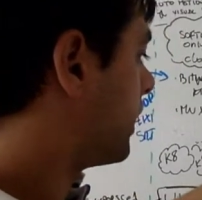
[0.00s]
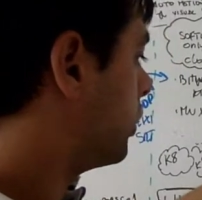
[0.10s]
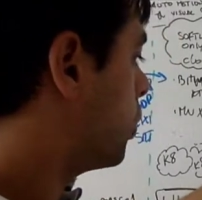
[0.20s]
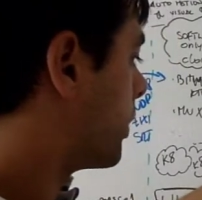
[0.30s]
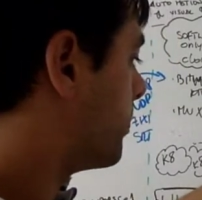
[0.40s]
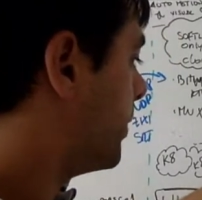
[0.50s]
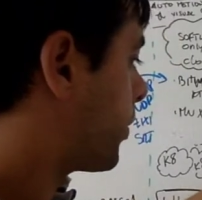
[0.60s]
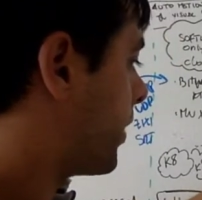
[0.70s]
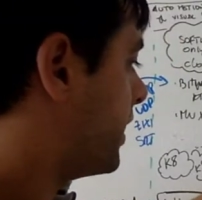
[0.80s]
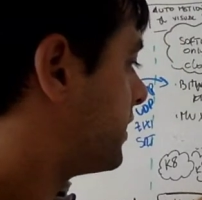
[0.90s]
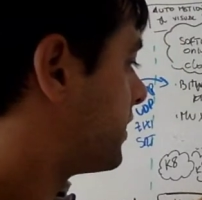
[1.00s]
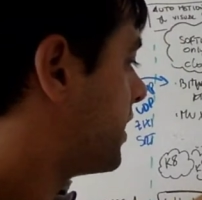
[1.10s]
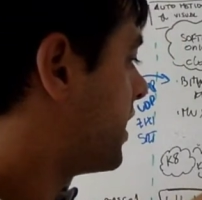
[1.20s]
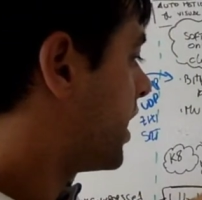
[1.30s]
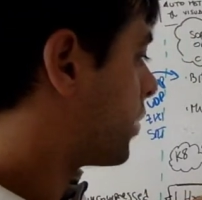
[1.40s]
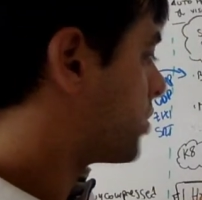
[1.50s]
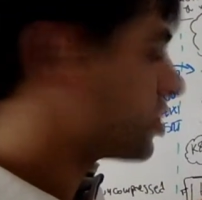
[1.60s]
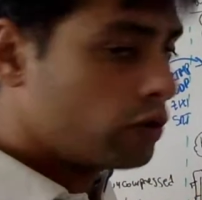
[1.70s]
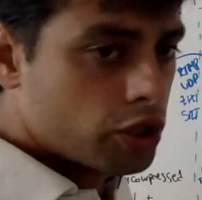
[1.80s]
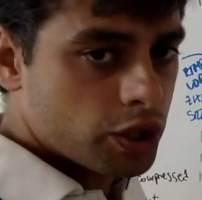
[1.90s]
a lower bitrate and
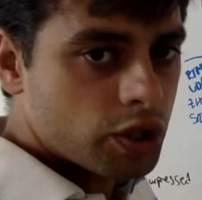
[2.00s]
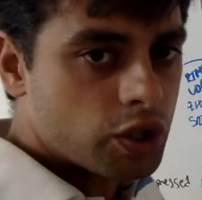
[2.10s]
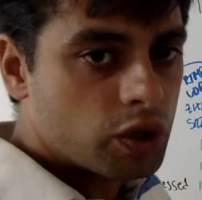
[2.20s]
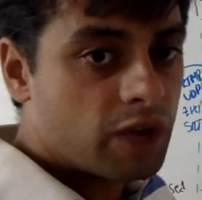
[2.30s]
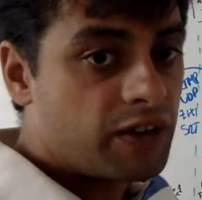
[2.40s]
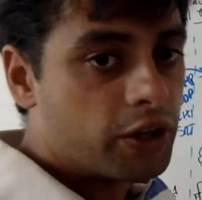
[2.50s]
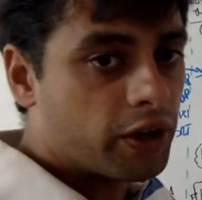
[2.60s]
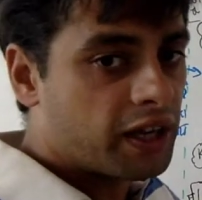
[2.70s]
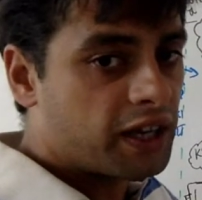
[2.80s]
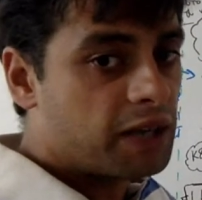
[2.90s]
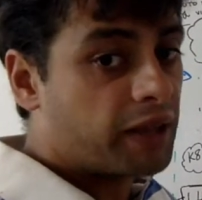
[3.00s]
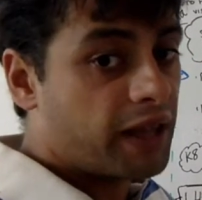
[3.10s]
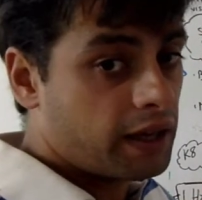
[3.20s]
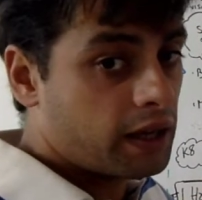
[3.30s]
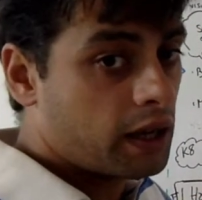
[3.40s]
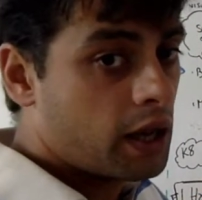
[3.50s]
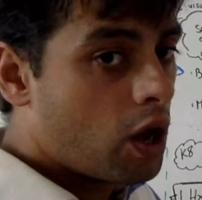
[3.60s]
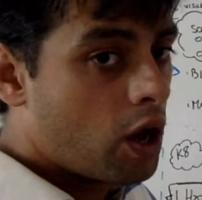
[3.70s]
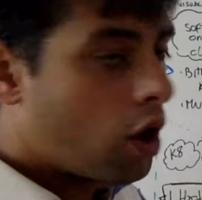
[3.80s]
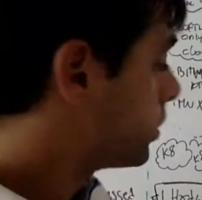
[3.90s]
resolution so the video can keep playing.
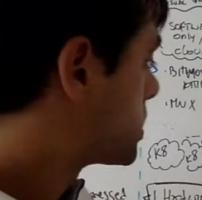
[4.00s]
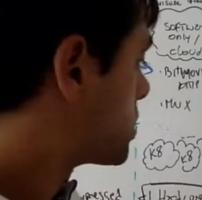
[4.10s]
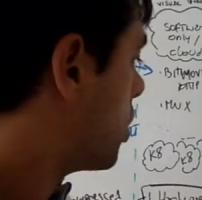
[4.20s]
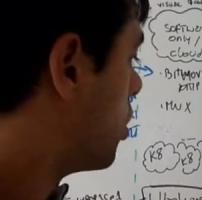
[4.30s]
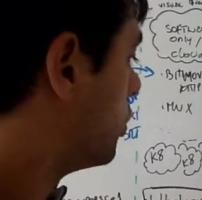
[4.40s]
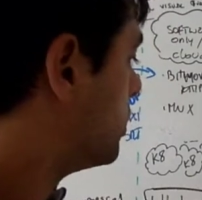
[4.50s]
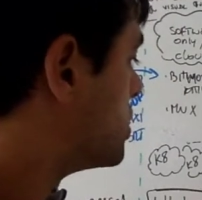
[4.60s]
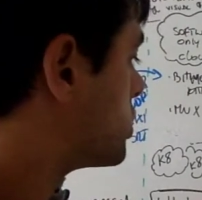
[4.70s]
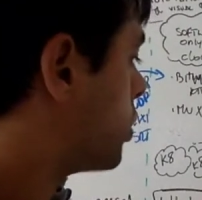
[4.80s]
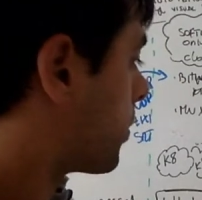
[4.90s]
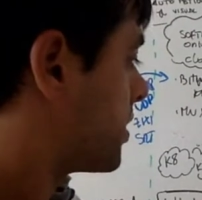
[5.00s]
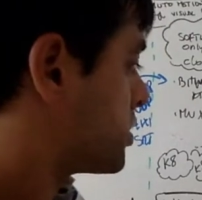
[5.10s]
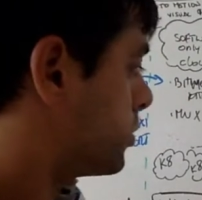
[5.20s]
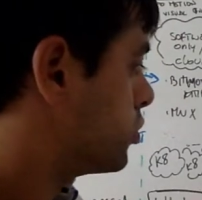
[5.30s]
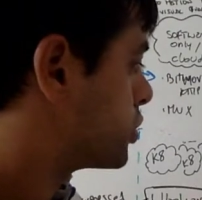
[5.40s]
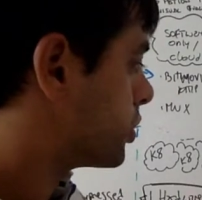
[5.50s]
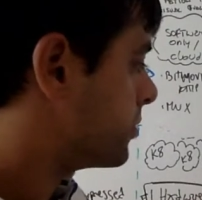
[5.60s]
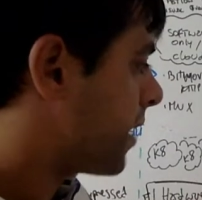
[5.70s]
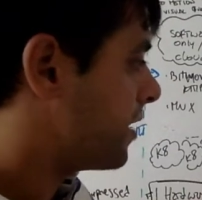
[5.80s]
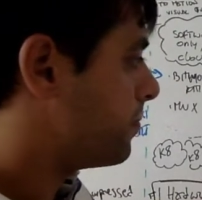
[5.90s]
Also, these lower resolution
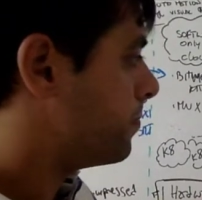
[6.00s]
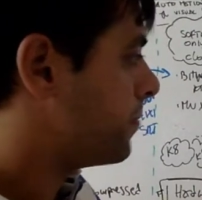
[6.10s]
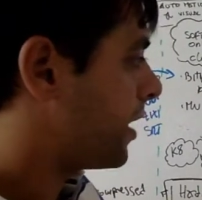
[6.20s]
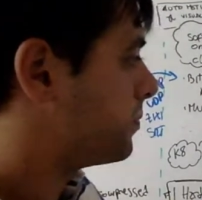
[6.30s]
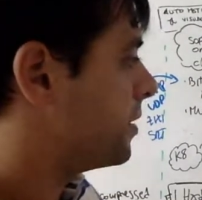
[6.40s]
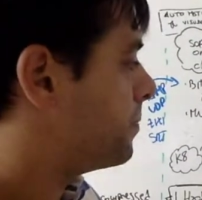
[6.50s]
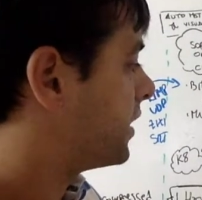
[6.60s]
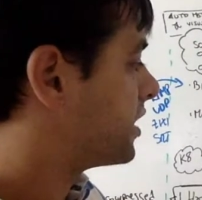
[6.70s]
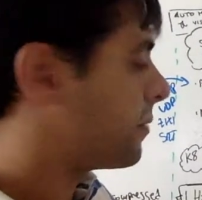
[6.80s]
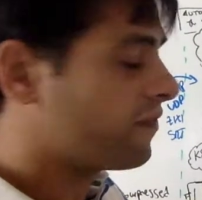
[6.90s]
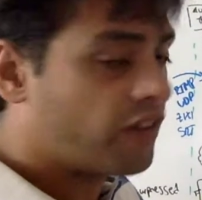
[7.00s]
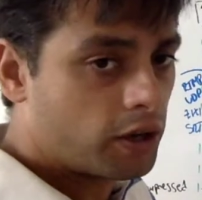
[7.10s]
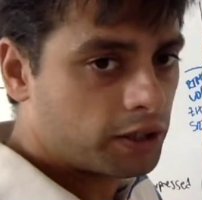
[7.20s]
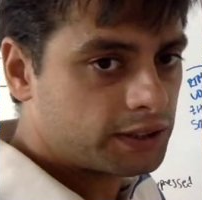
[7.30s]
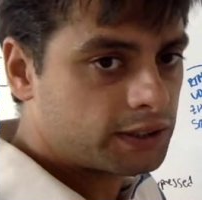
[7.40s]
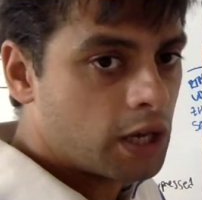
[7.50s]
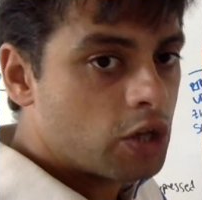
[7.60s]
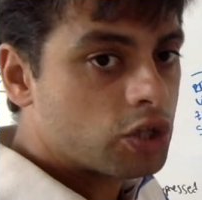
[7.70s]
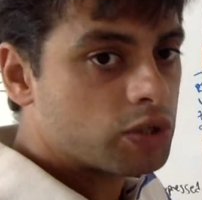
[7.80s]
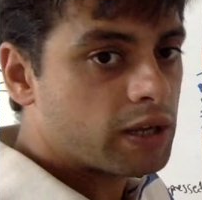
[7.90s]
might, might be picked up first
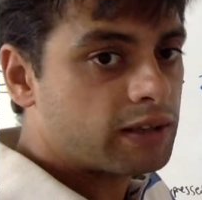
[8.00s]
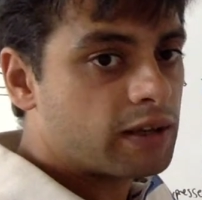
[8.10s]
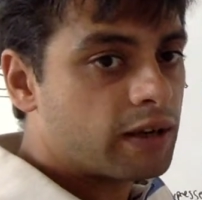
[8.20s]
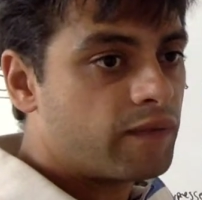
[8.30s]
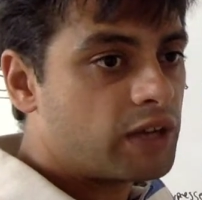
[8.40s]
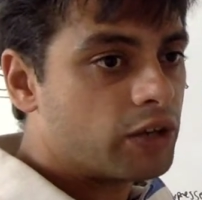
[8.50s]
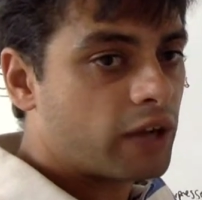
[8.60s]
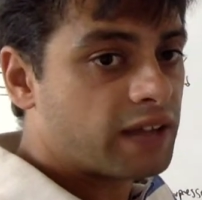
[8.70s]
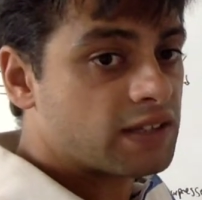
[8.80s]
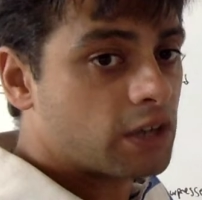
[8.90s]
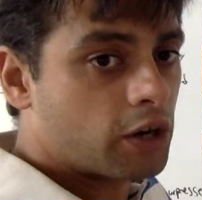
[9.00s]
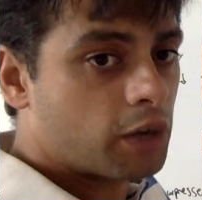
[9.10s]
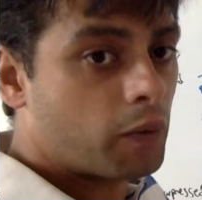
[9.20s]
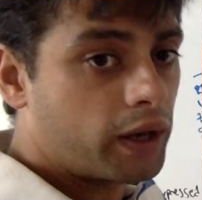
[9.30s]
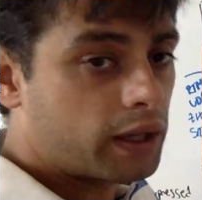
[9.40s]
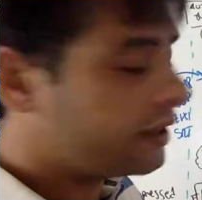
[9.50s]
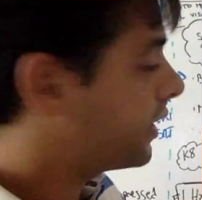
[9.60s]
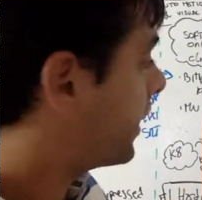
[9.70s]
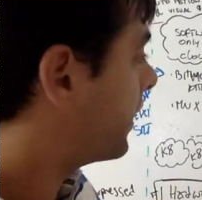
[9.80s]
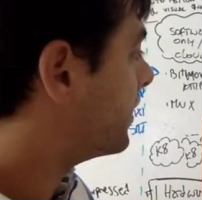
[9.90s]
so that the video can start up quickly
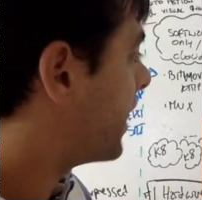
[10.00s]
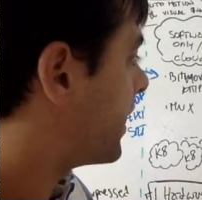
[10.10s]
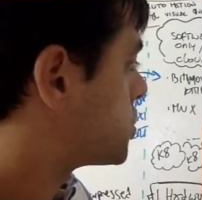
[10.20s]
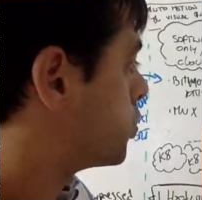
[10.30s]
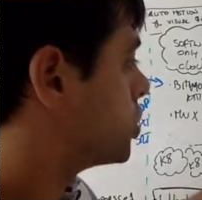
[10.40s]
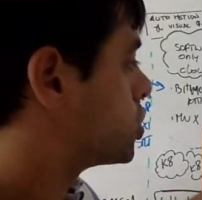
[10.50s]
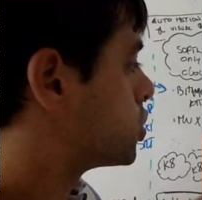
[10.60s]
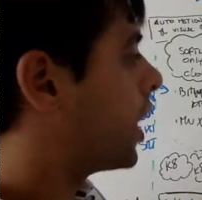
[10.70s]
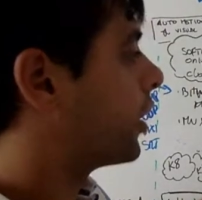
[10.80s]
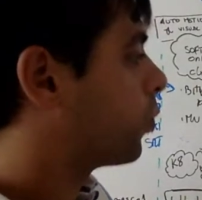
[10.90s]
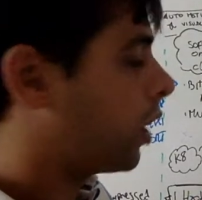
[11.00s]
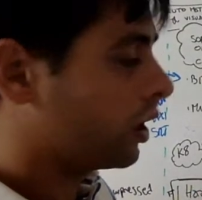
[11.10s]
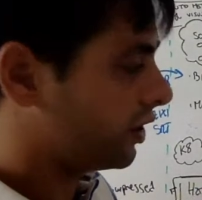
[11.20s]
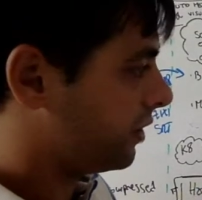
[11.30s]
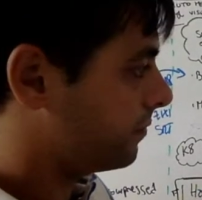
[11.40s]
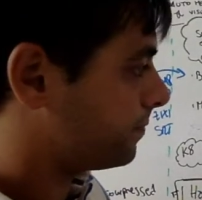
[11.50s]
and then switch to higher quality.